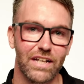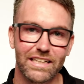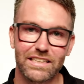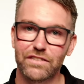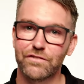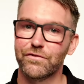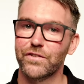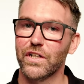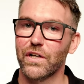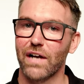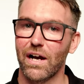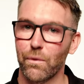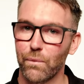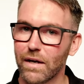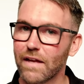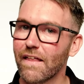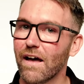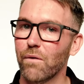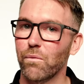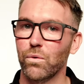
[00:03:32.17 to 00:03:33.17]
need to figure out
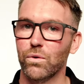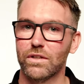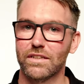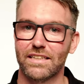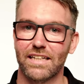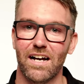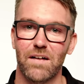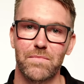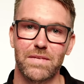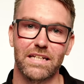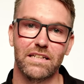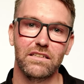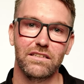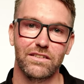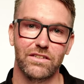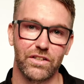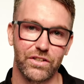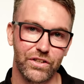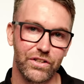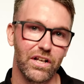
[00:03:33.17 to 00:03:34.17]
where that water's come in
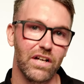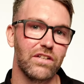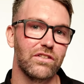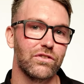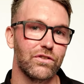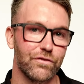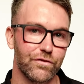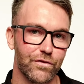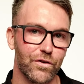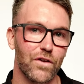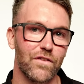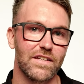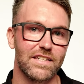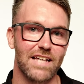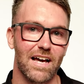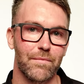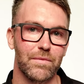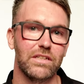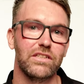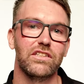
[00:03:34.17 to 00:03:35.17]
so you don't do further
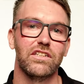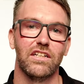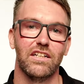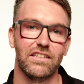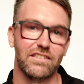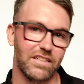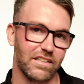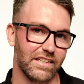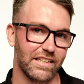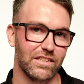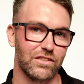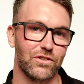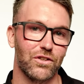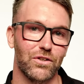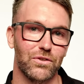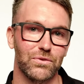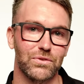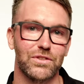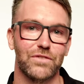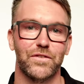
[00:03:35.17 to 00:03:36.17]
damage to the
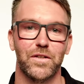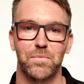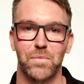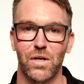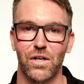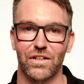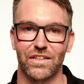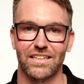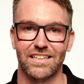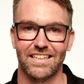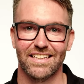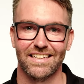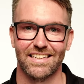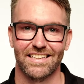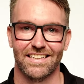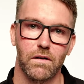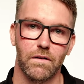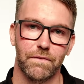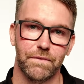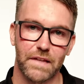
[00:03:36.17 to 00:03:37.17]
internals of your pod.
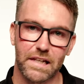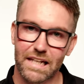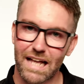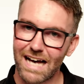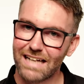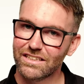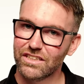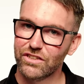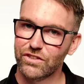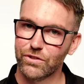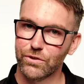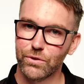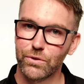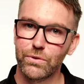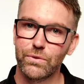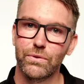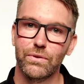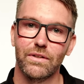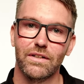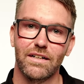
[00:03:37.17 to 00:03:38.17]
The last
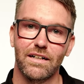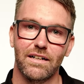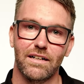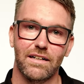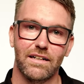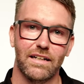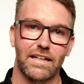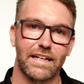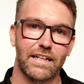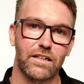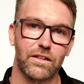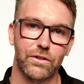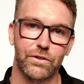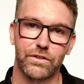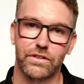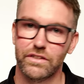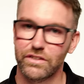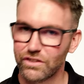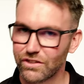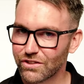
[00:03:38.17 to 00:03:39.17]
2
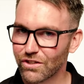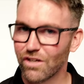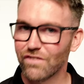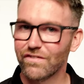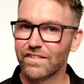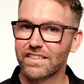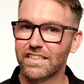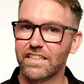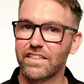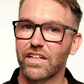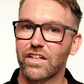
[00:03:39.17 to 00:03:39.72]
include servicing